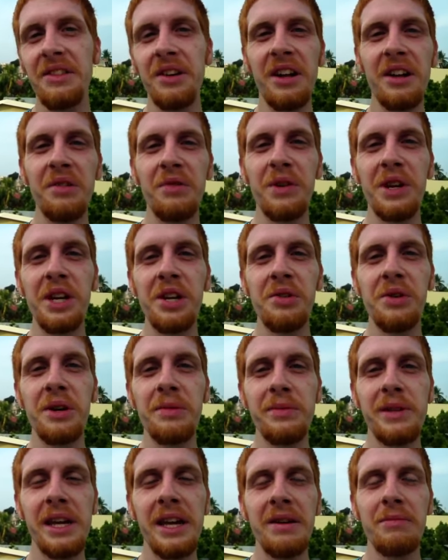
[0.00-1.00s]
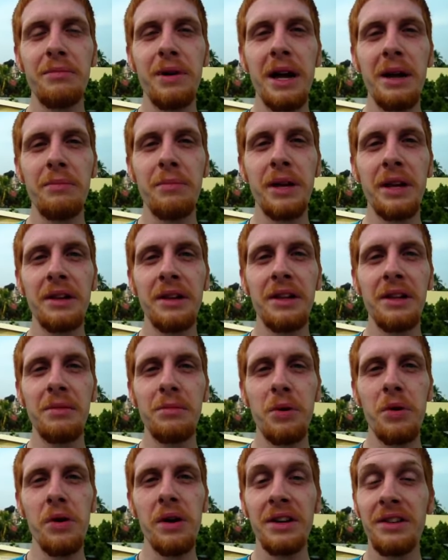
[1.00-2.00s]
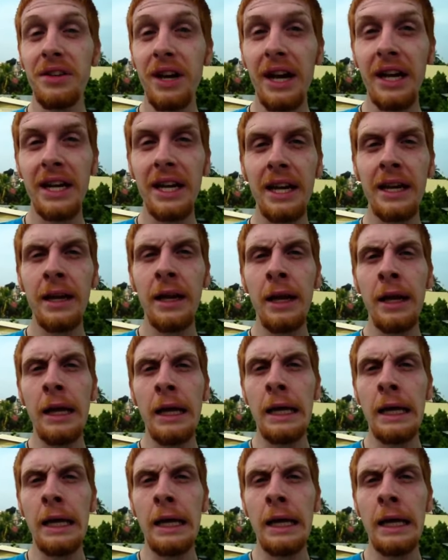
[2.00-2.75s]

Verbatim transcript: Thought a video update might be a little more exciting.